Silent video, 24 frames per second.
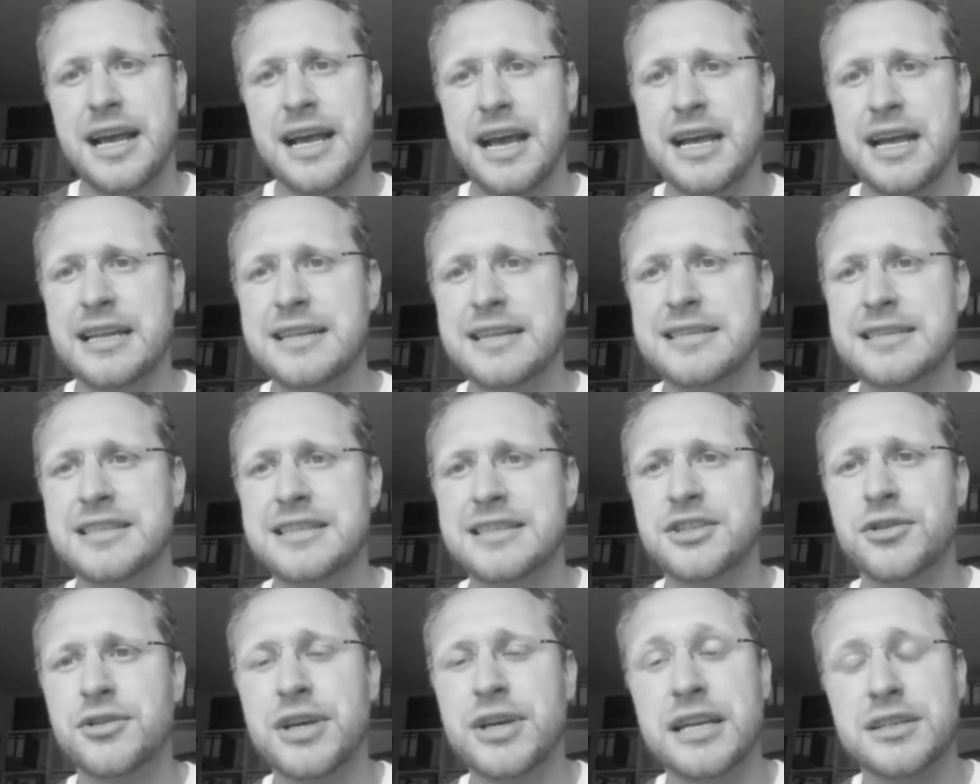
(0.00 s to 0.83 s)
and
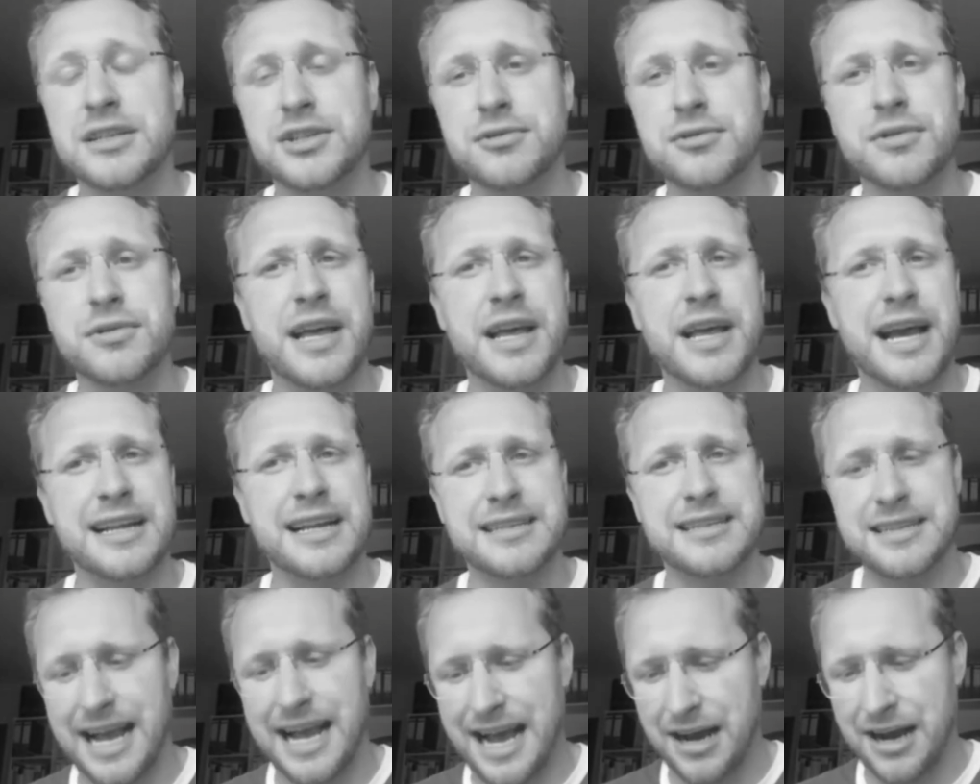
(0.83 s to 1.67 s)
you can do that
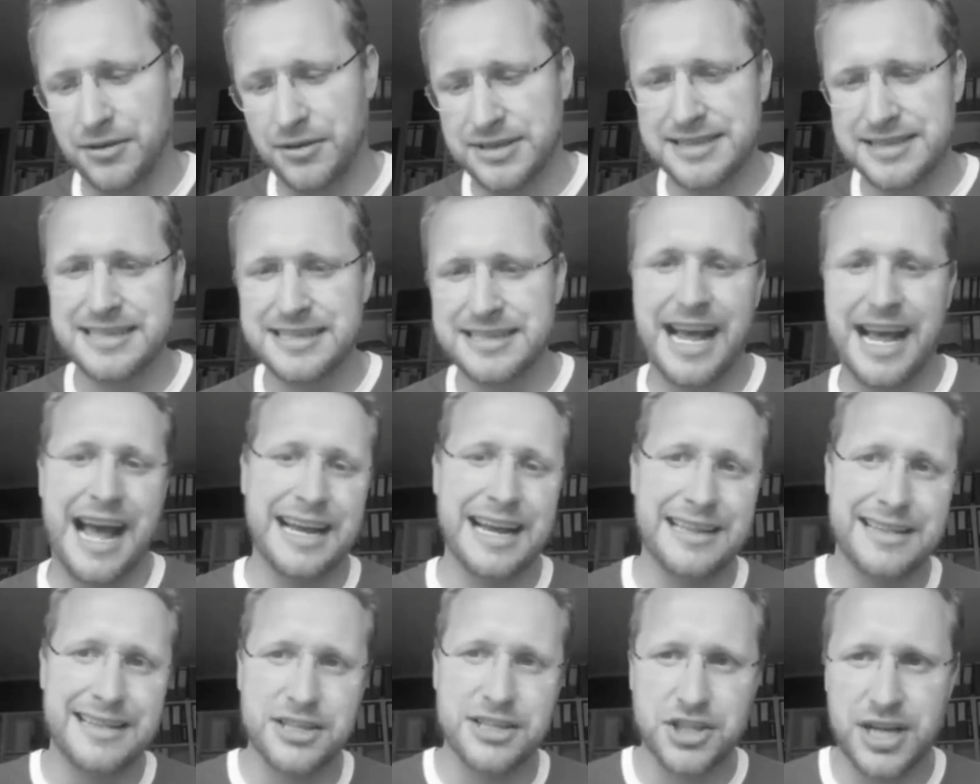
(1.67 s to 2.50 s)

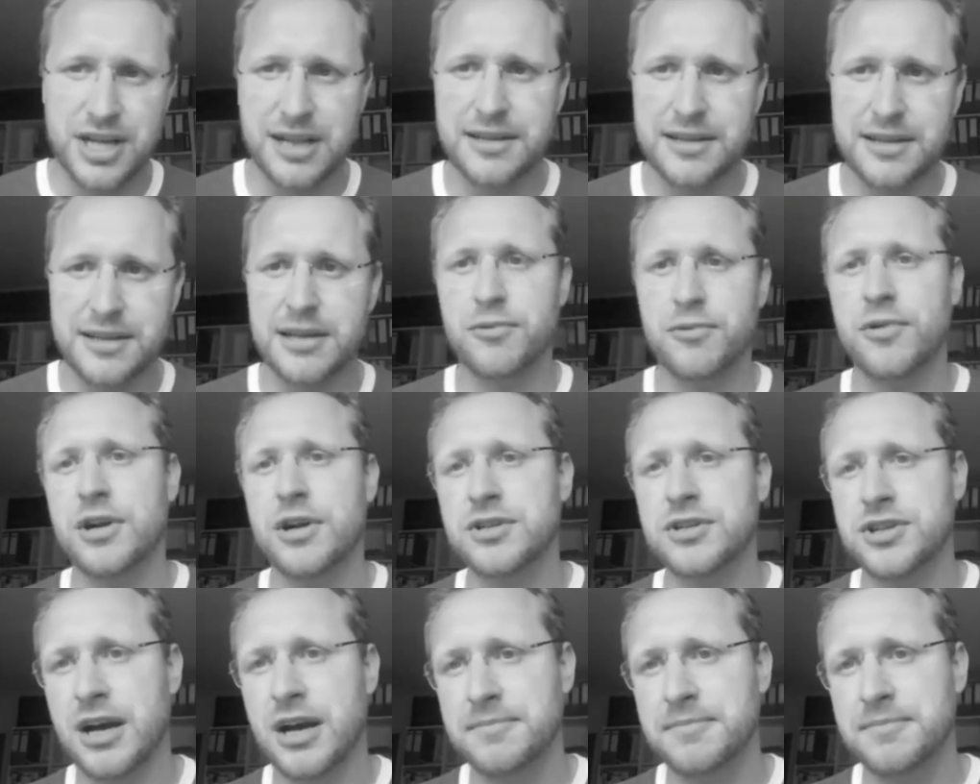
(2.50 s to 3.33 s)
outside the sheltered
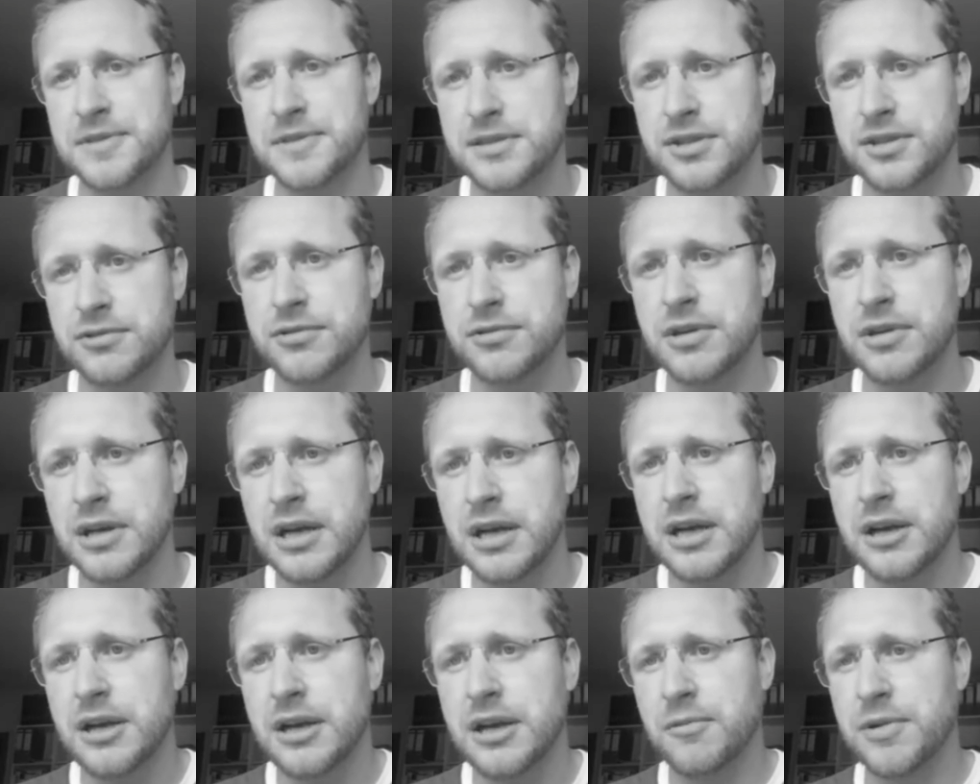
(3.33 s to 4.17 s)
workshops too,
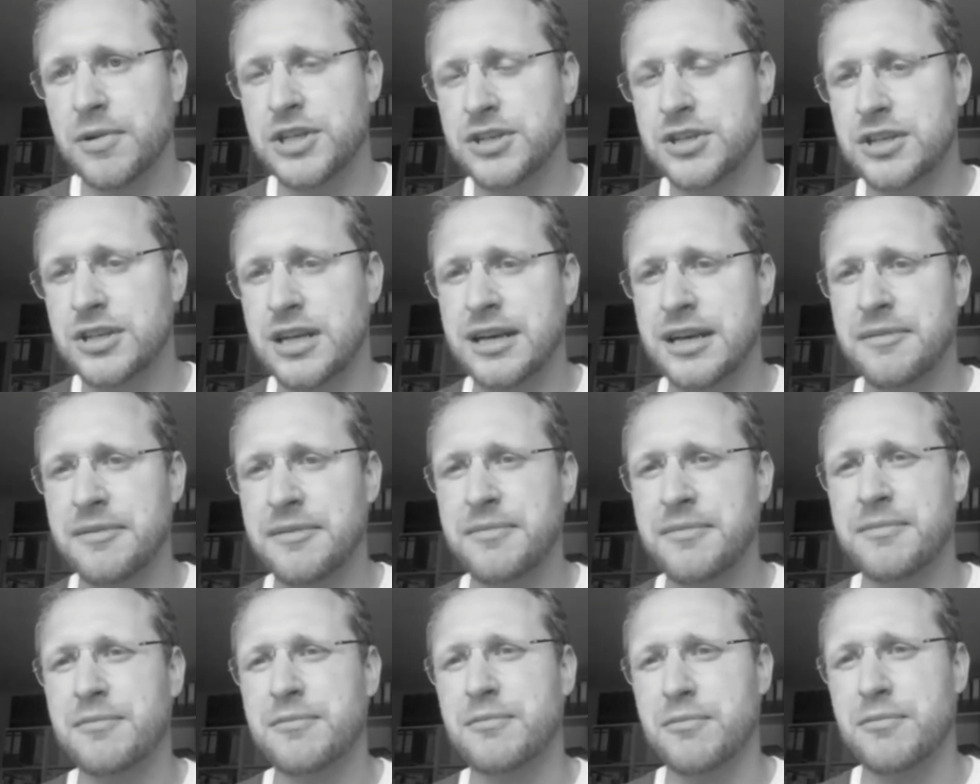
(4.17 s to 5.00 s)
which
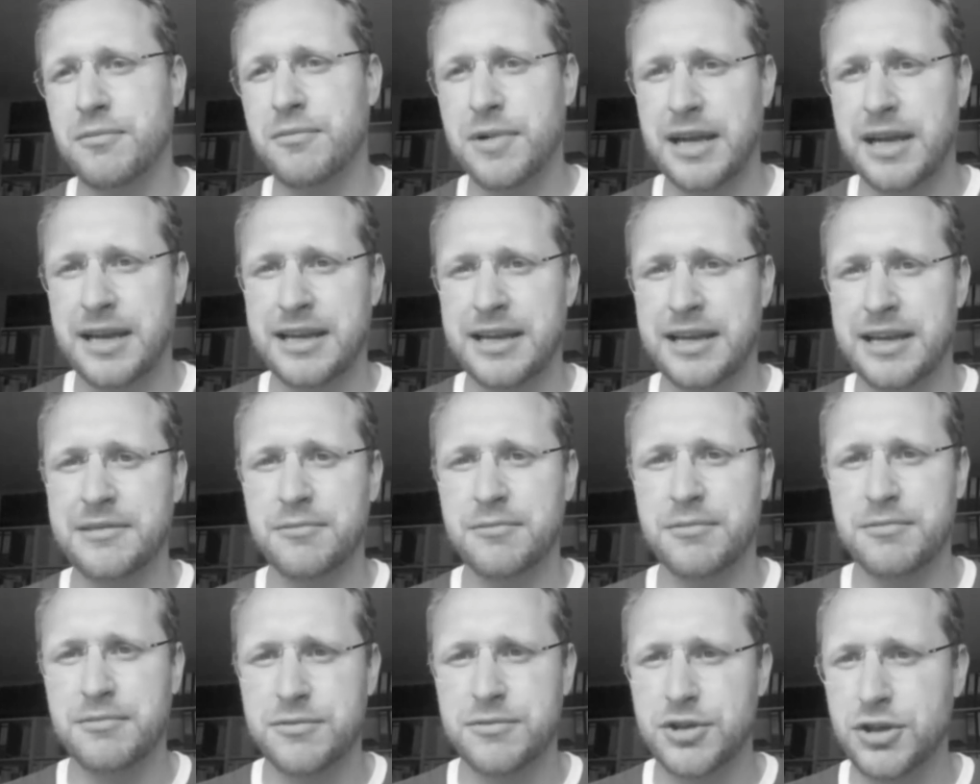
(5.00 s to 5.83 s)
in
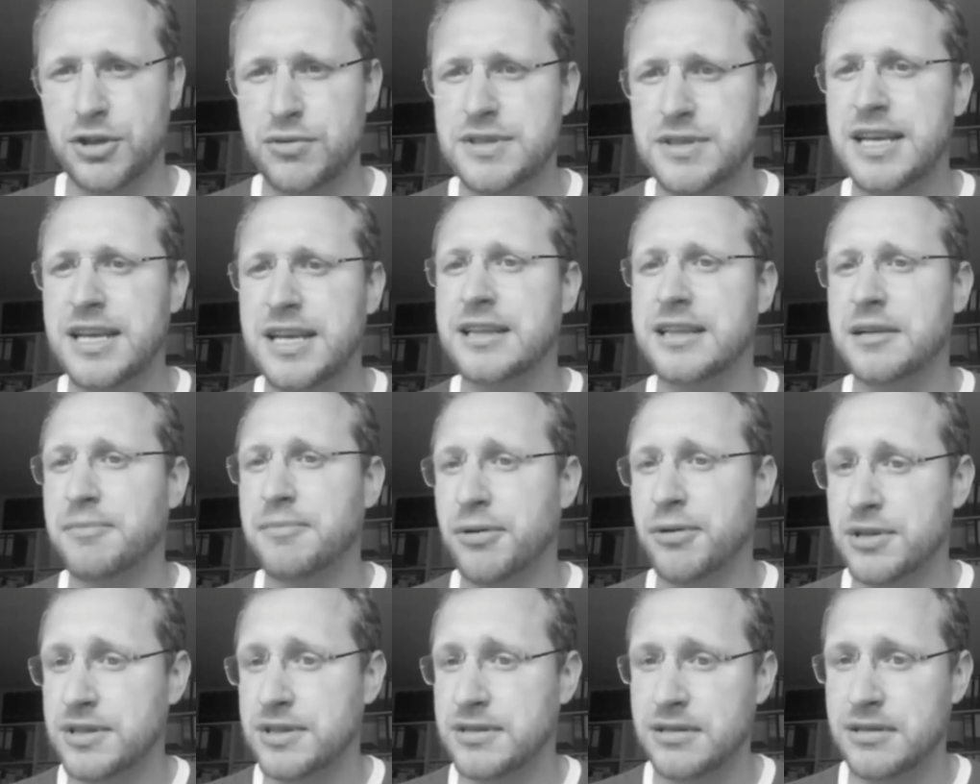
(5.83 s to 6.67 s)
using the
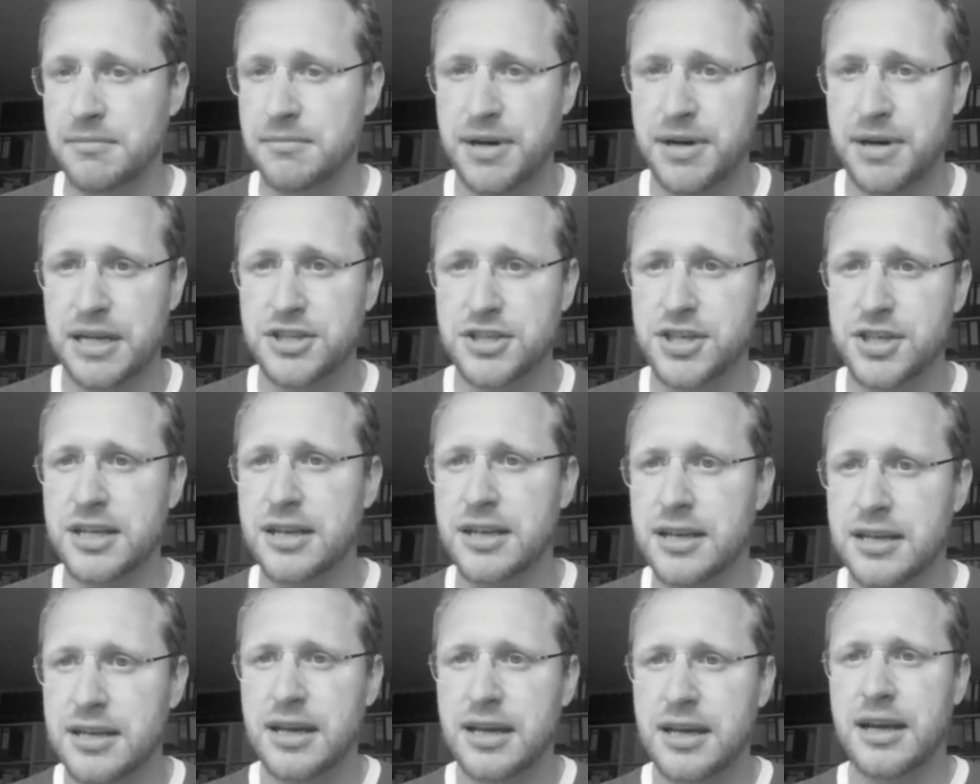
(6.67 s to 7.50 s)
personal budget,
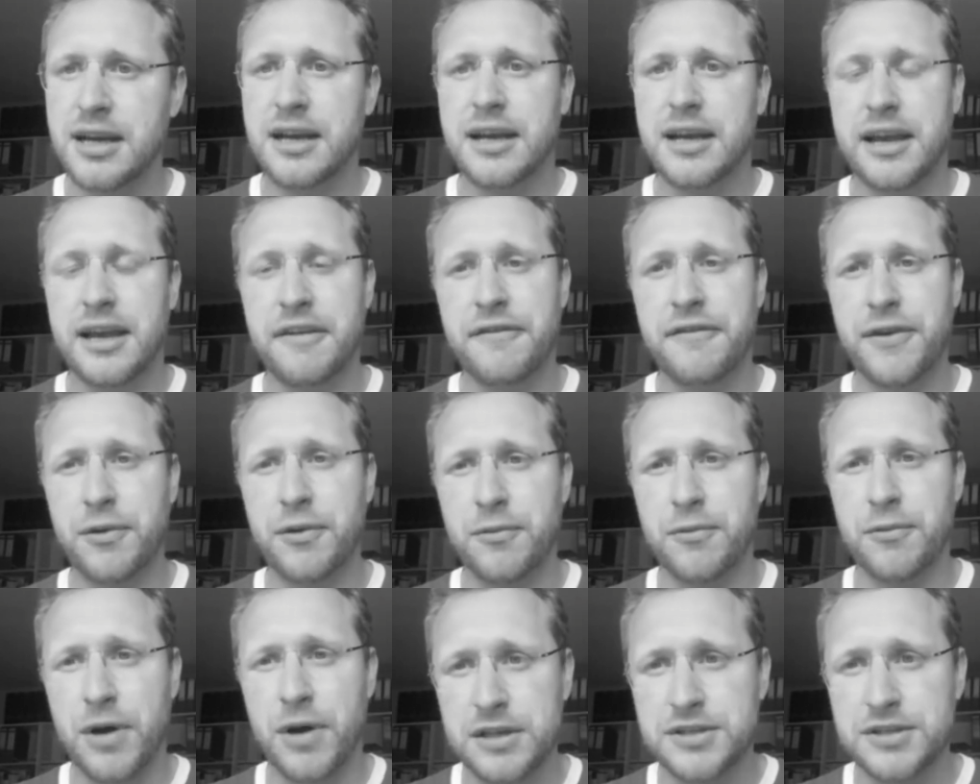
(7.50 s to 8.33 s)
if you
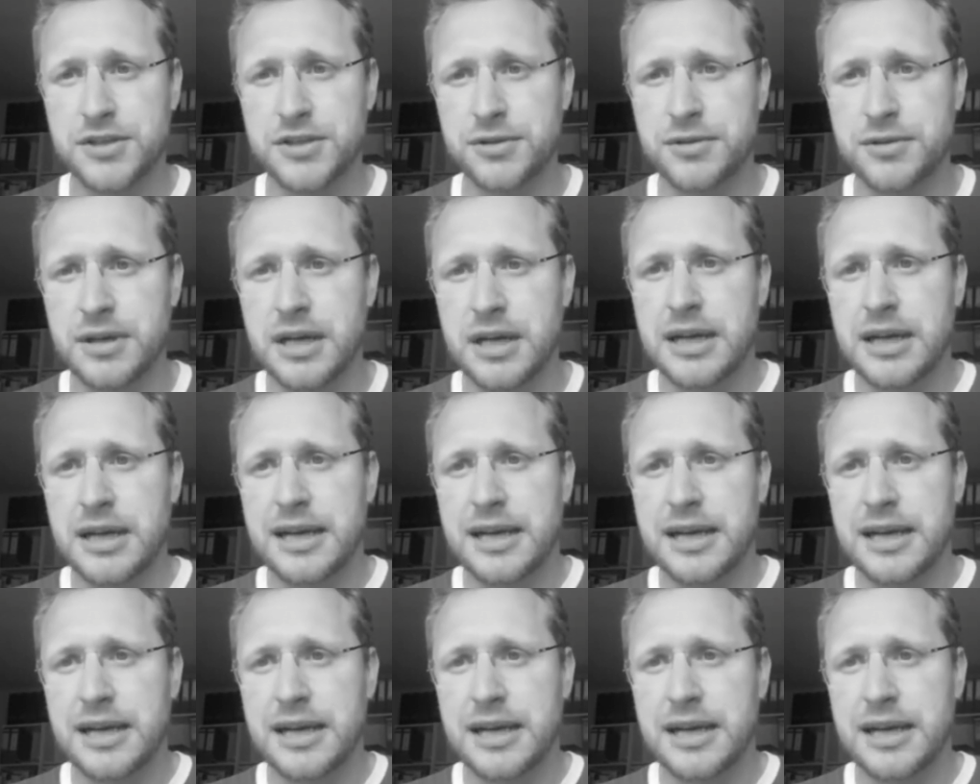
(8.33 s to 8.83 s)
want to.